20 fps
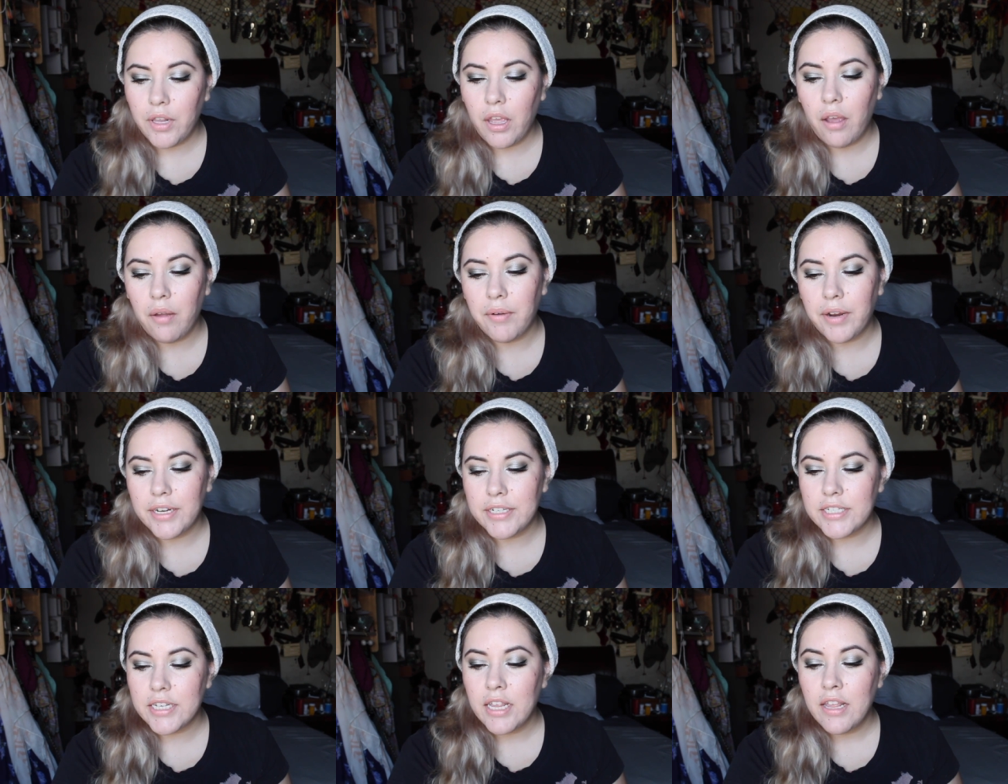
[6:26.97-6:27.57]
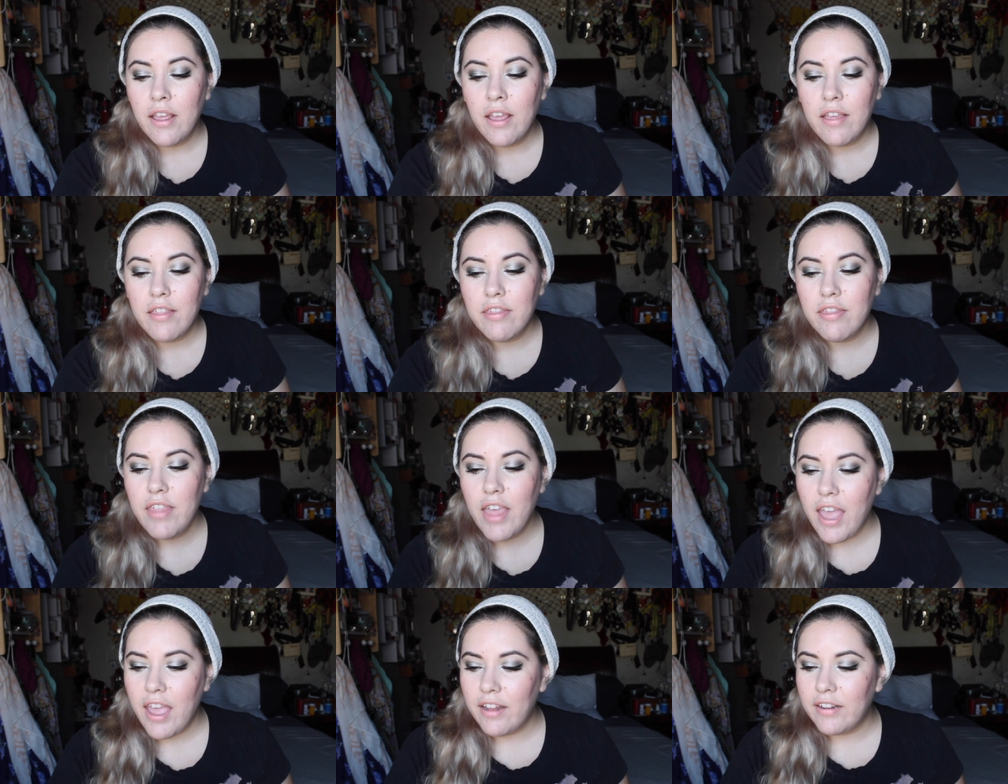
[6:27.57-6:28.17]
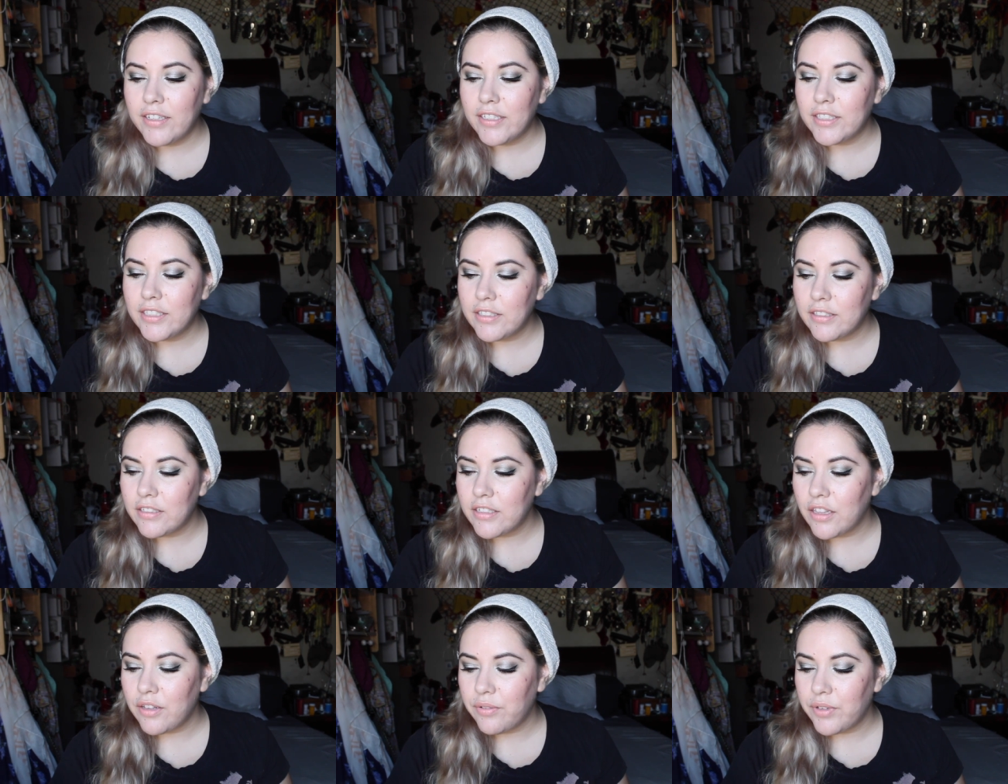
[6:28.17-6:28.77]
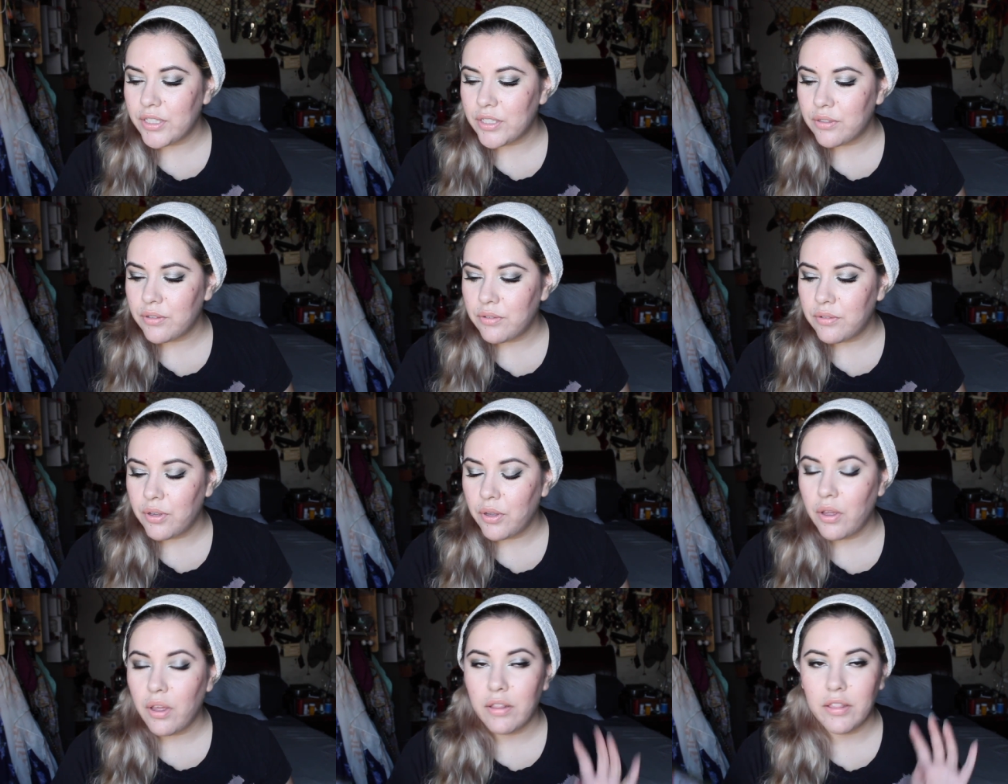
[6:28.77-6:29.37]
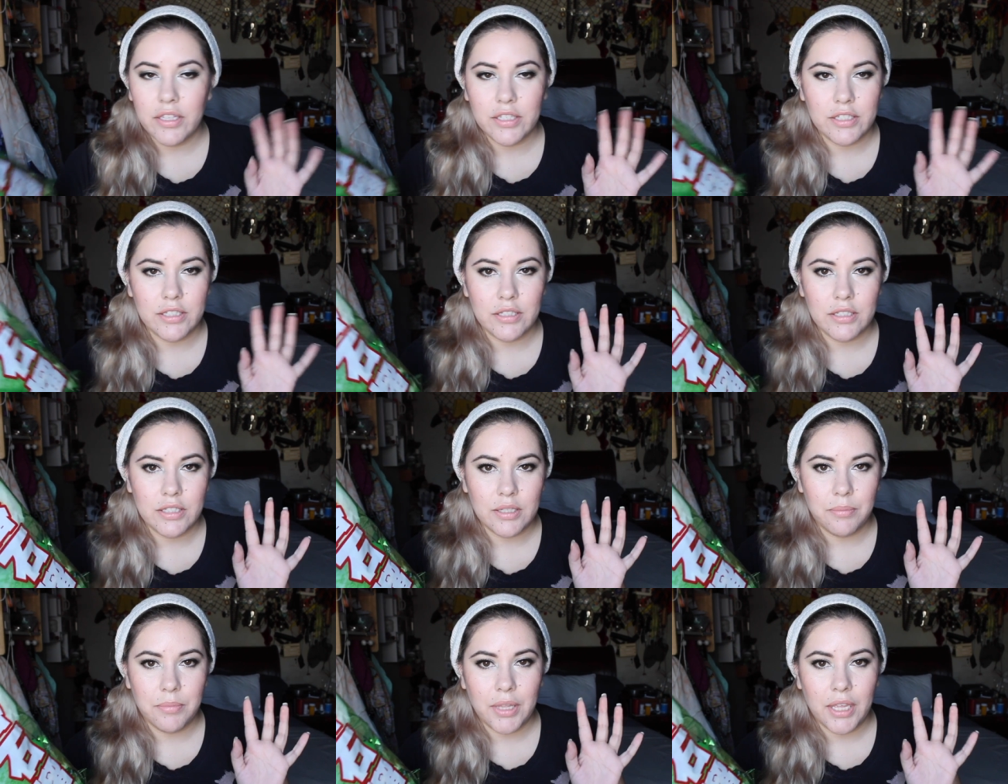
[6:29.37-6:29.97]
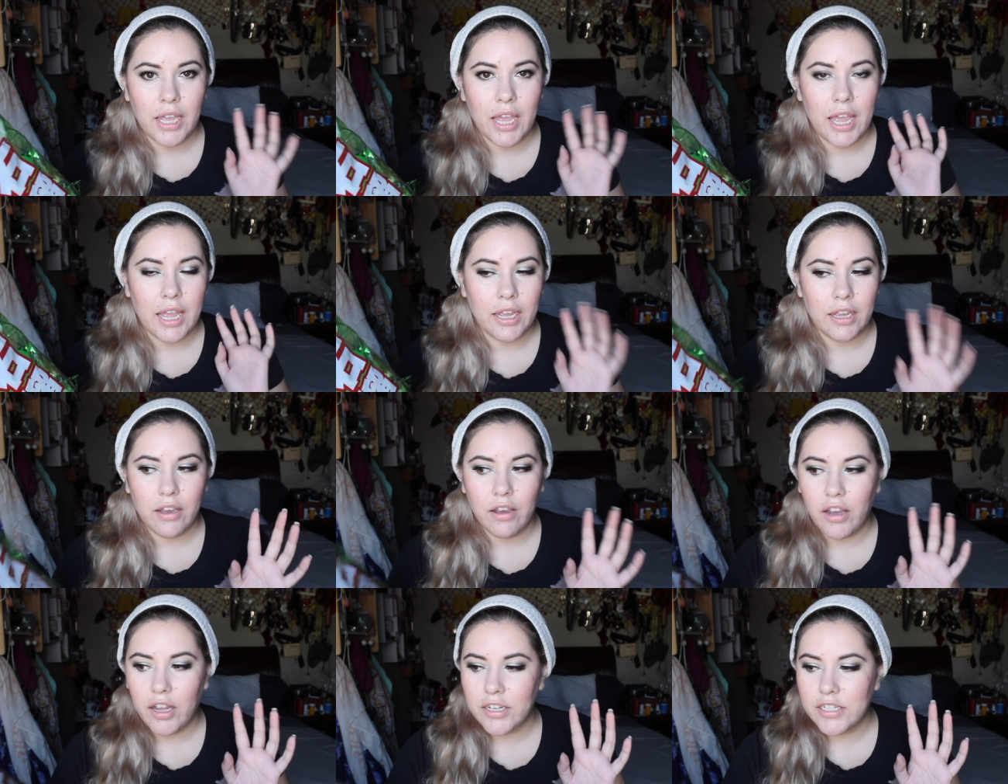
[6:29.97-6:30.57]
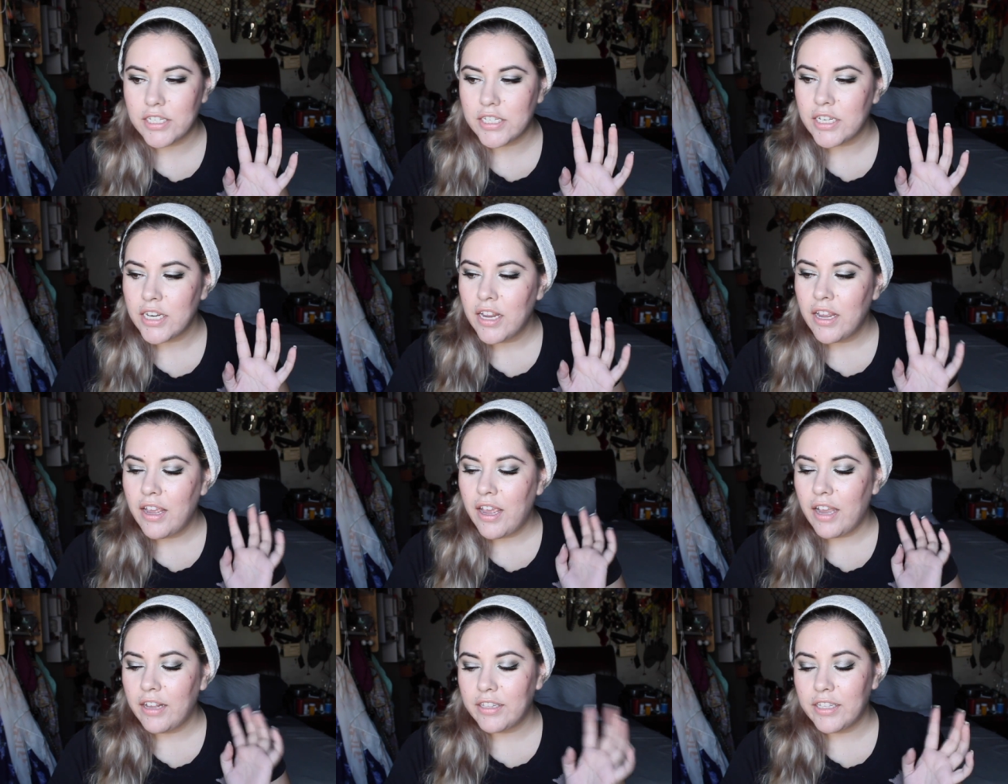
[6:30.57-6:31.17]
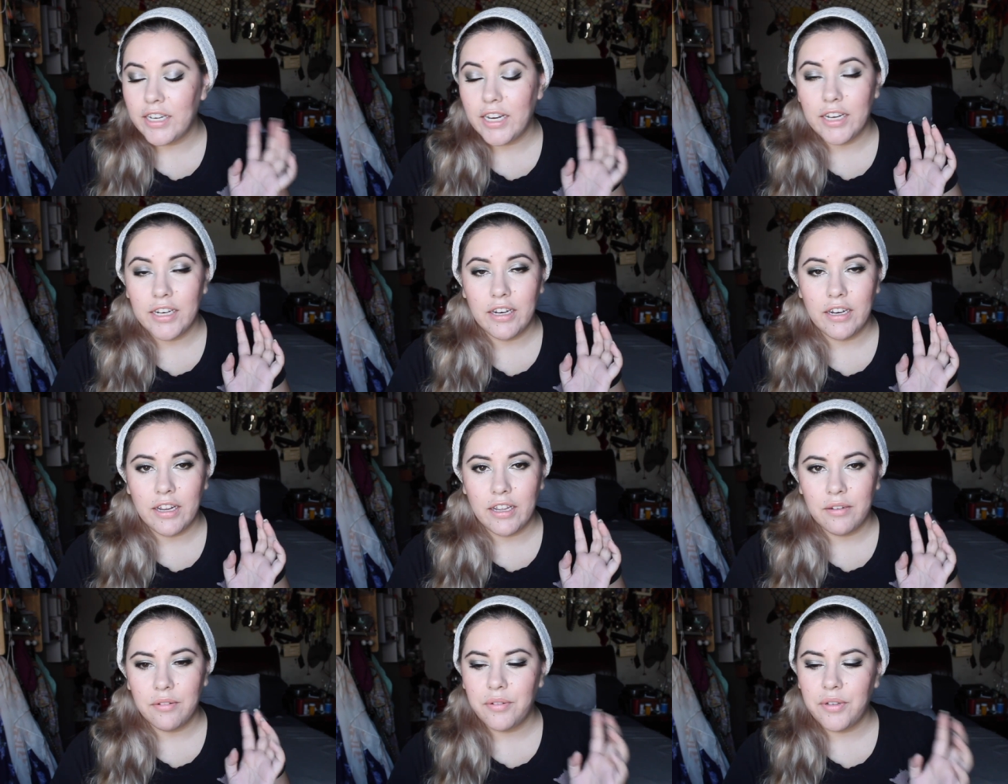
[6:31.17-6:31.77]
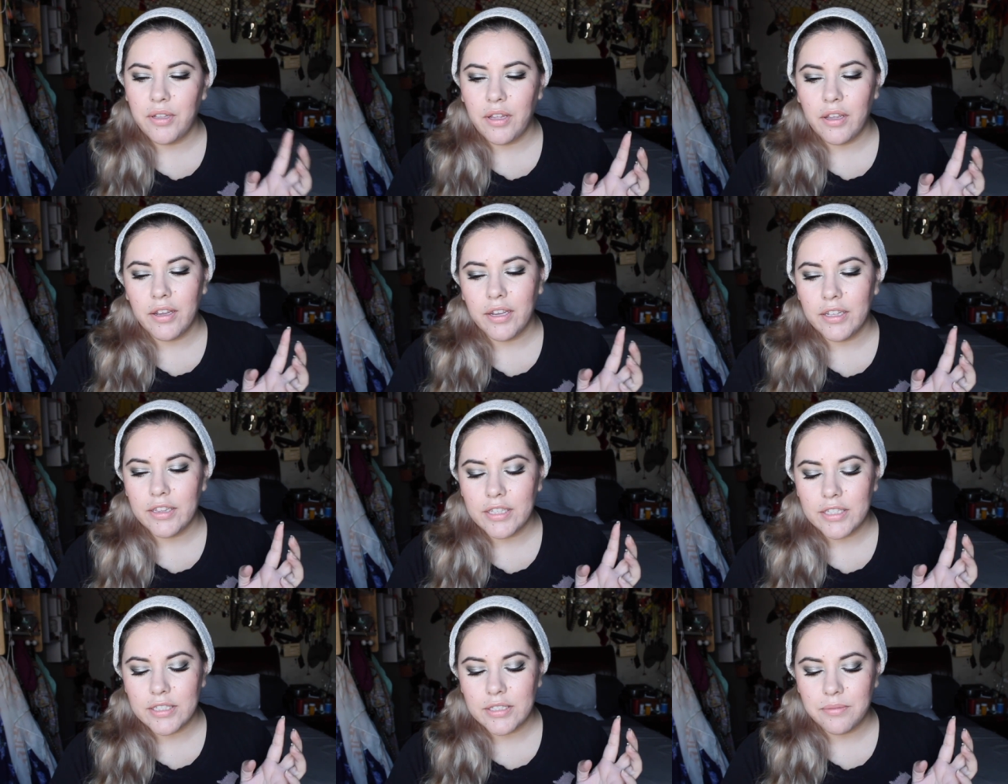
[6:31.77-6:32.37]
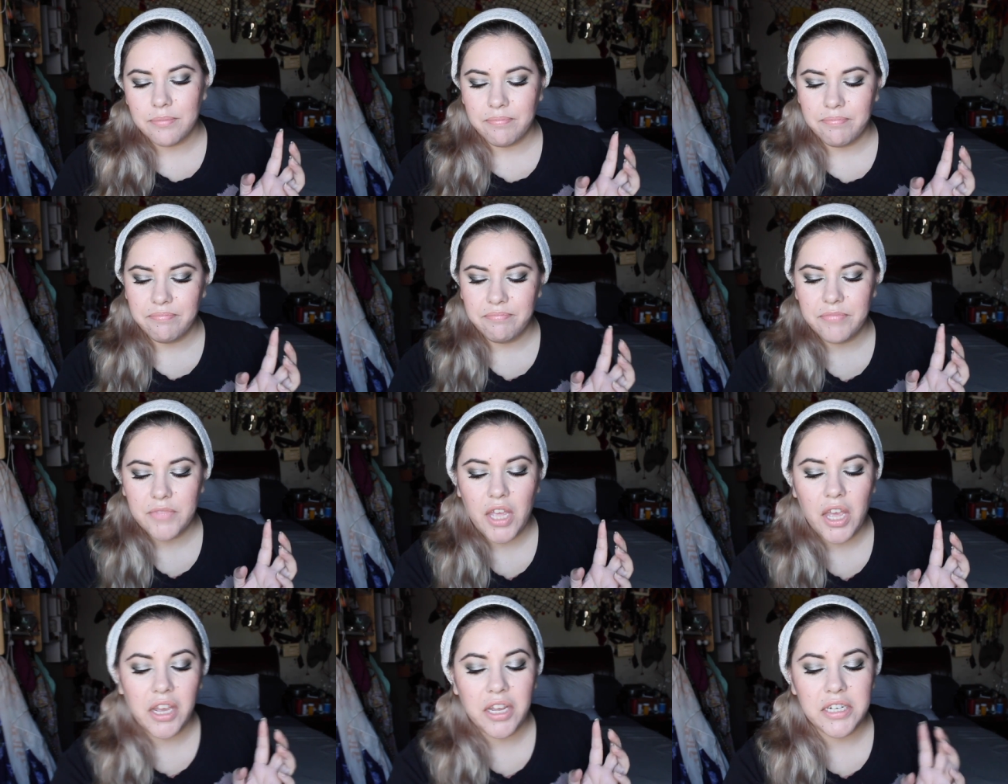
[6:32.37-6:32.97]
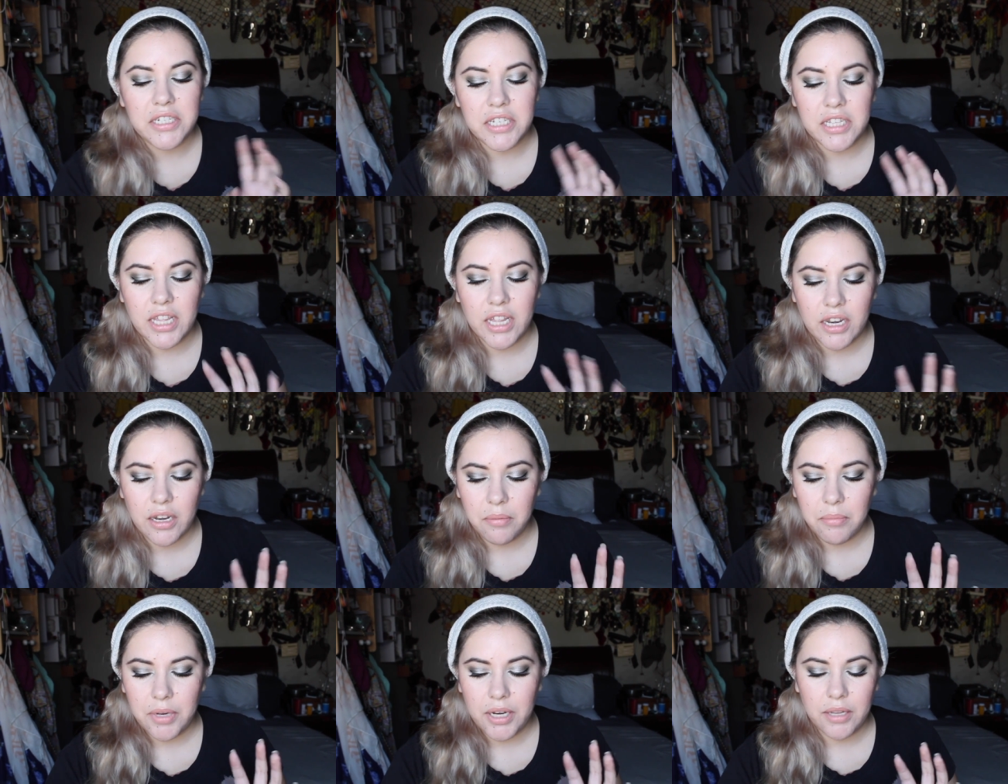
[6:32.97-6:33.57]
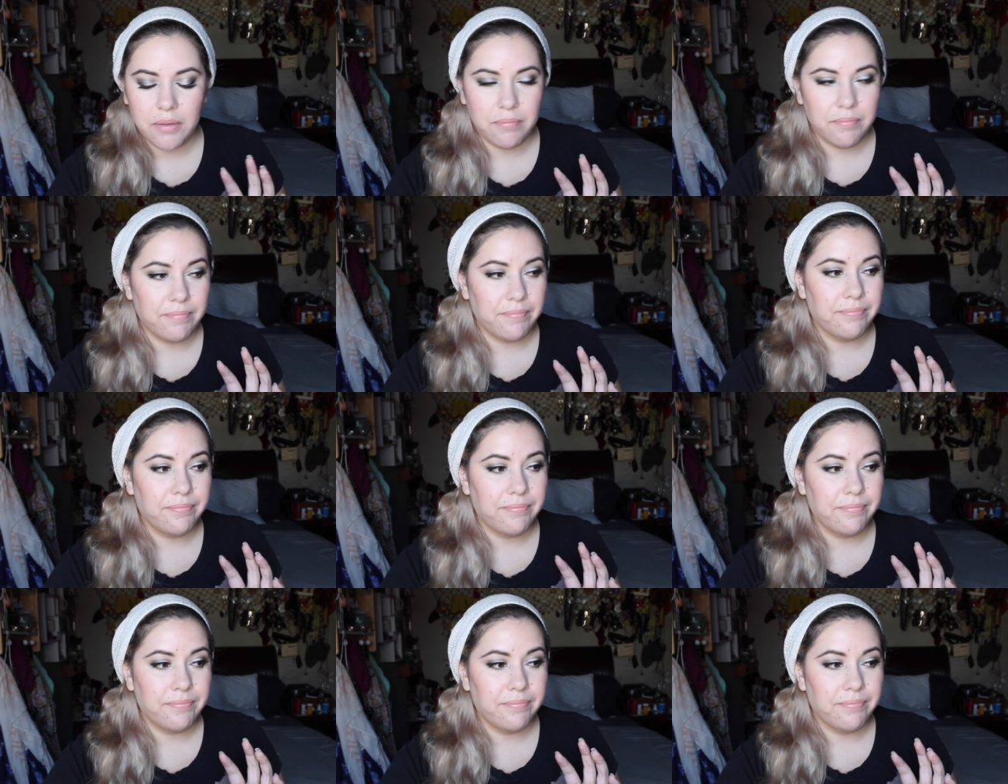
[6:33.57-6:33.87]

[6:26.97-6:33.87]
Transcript: Alright, then this is another reason, this is something I got at the 99, well, I'll get to that in a minute.